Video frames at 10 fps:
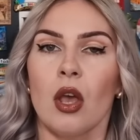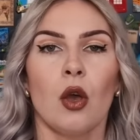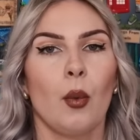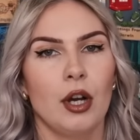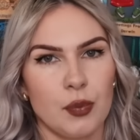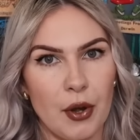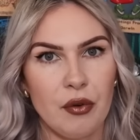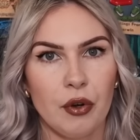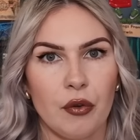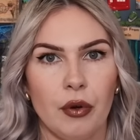Whereas when you're
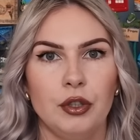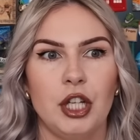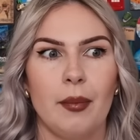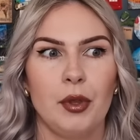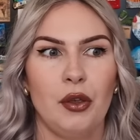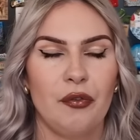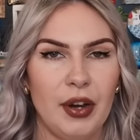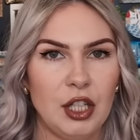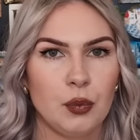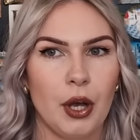on a cruise ship, you
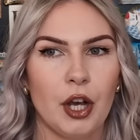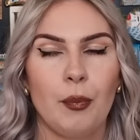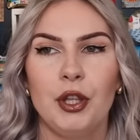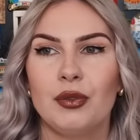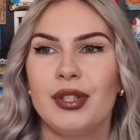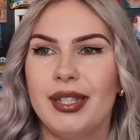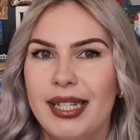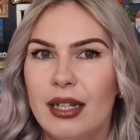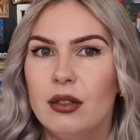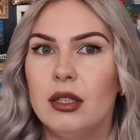finish work, but you're
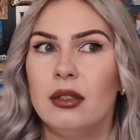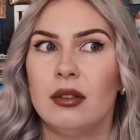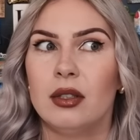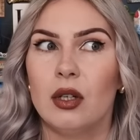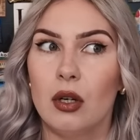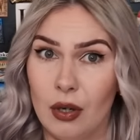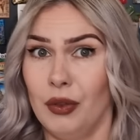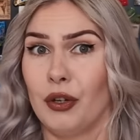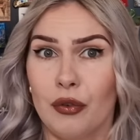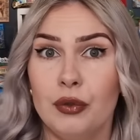still on
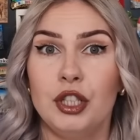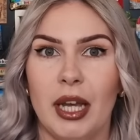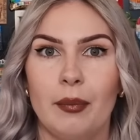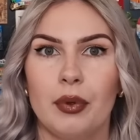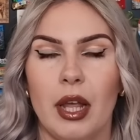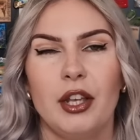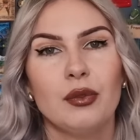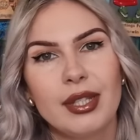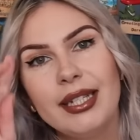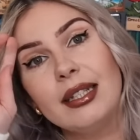the cruise ship. Like, you're
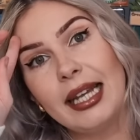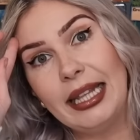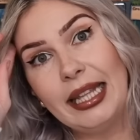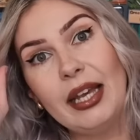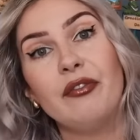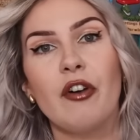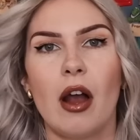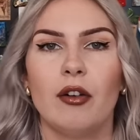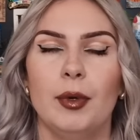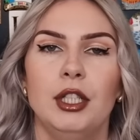still in the
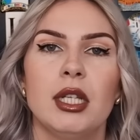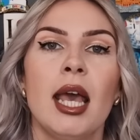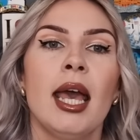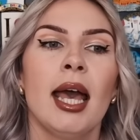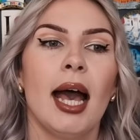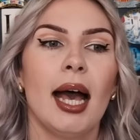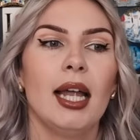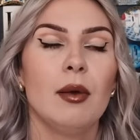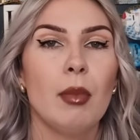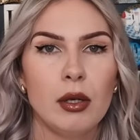environment.
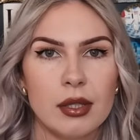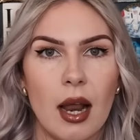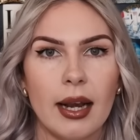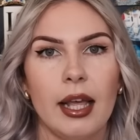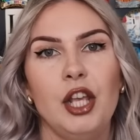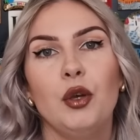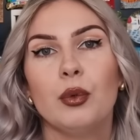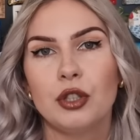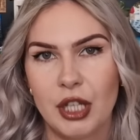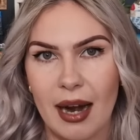And most likely you will
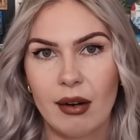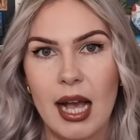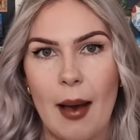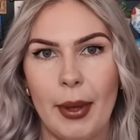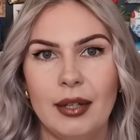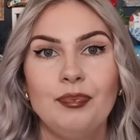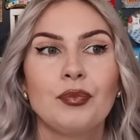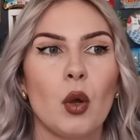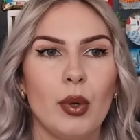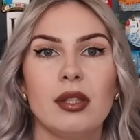share a cabin
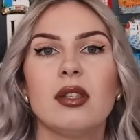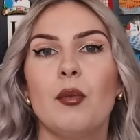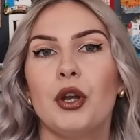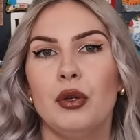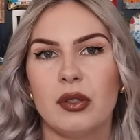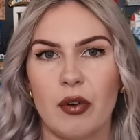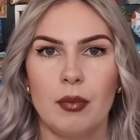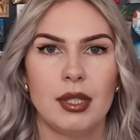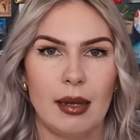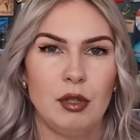with someone who's from the
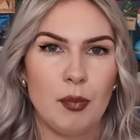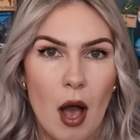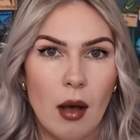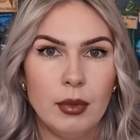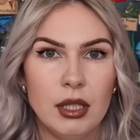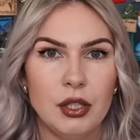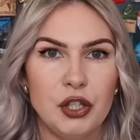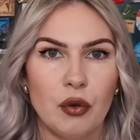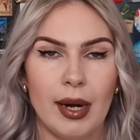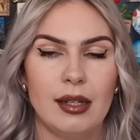same department as
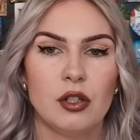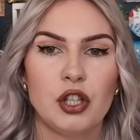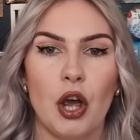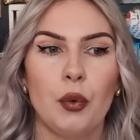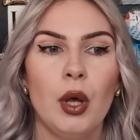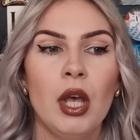you're in. So